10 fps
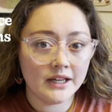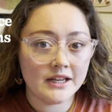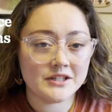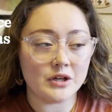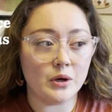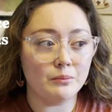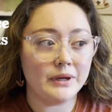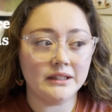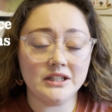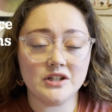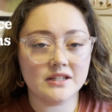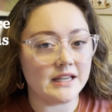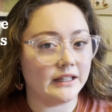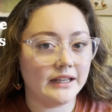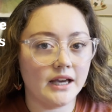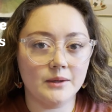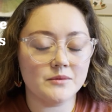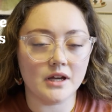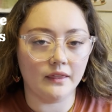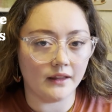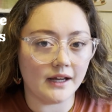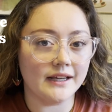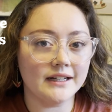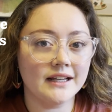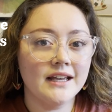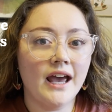so mainly just selling items online,